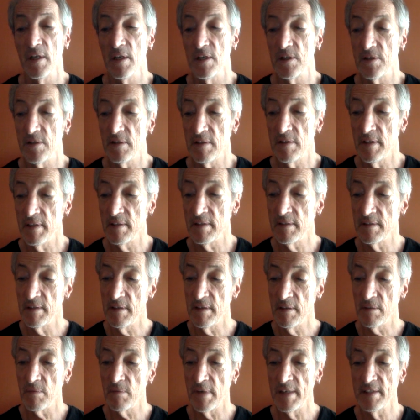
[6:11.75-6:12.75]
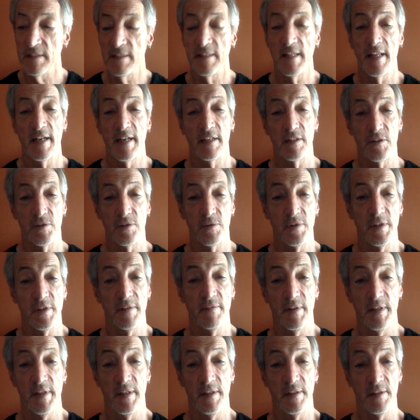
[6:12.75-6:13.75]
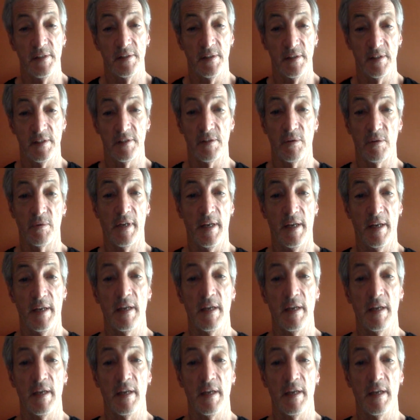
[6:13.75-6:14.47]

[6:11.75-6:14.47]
So that their right to that exclusivity is okay.